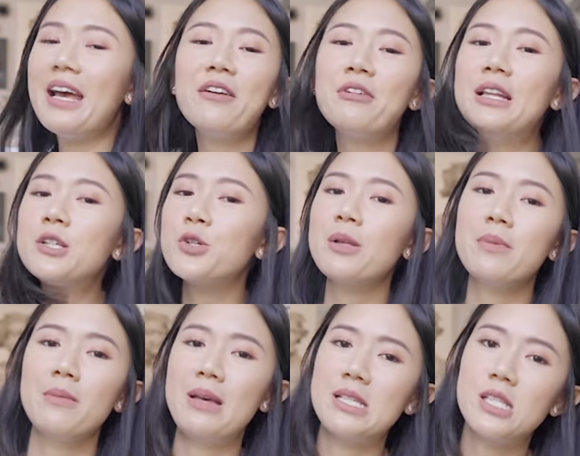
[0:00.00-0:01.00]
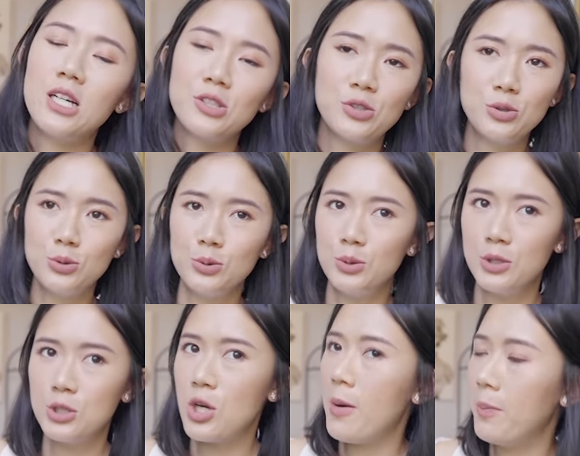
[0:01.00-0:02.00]
I really tried my best not to
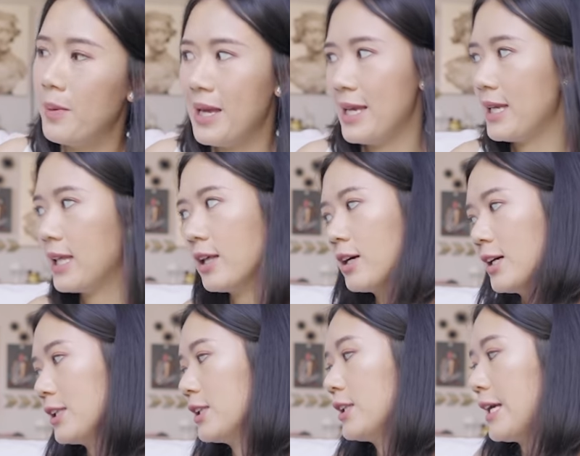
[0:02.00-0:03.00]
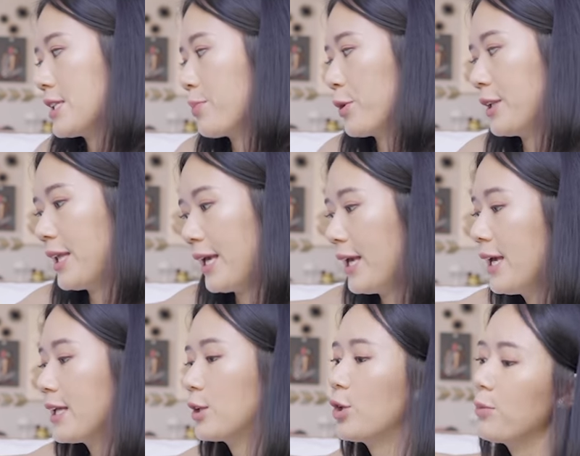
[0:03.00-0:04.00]
shop any on Net-a-Porter.
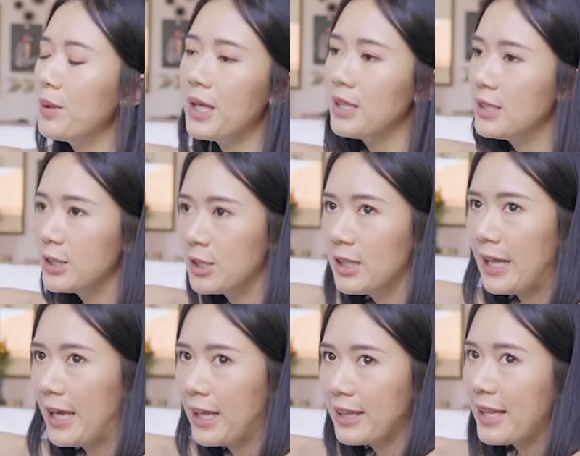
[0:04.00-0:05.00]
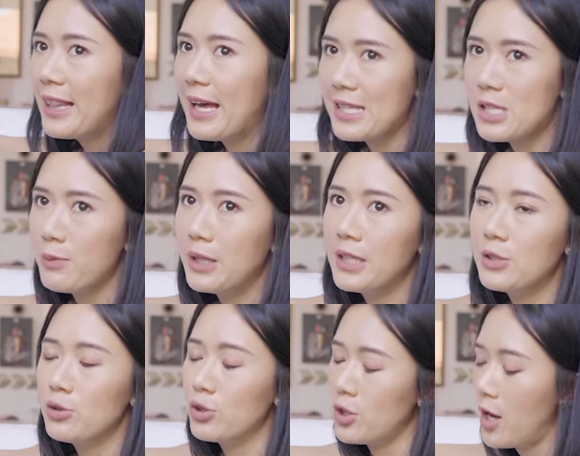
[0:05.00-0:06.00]
It took me until like the last minute
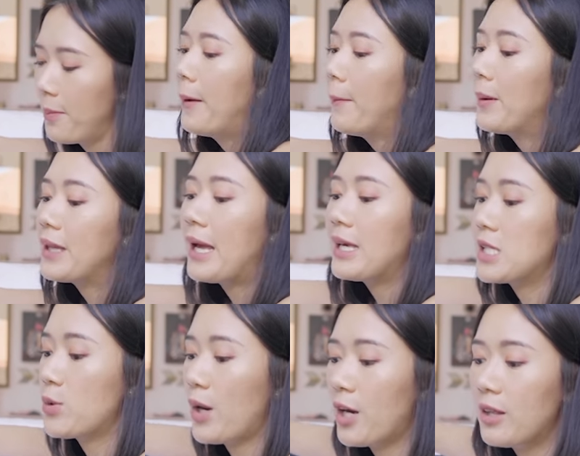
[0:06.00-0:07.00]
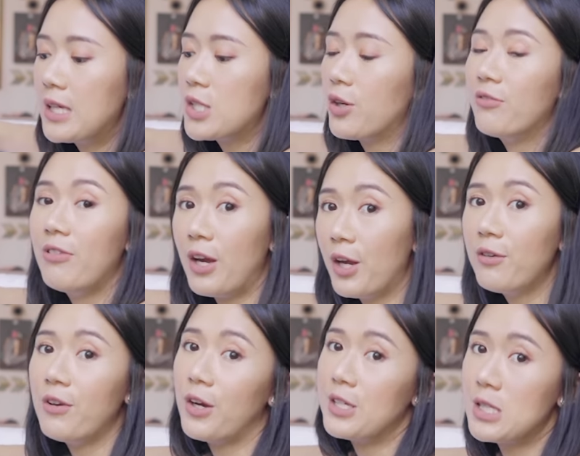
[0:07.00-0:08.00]
to shop. But I swear these are very,
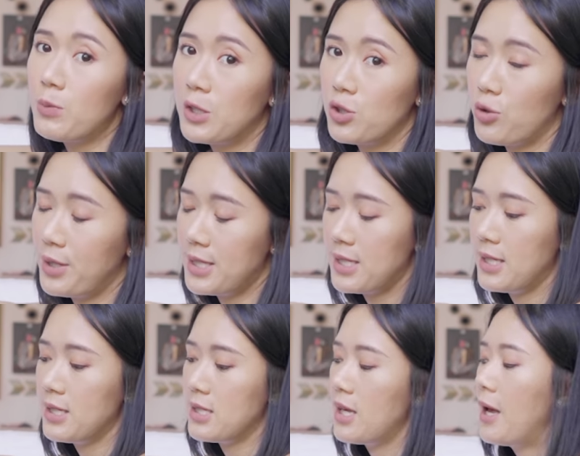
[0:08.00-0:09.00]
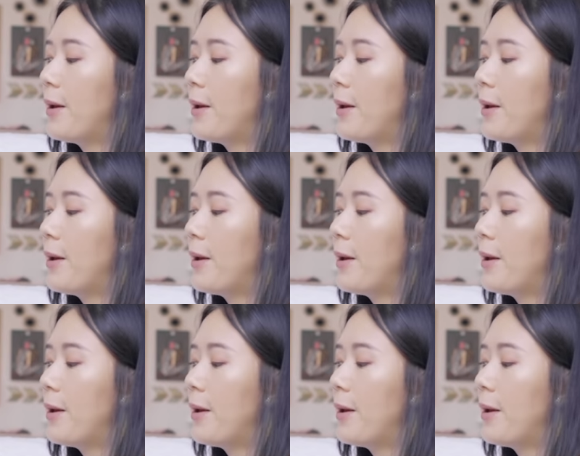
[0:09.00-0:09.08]
very smart choices.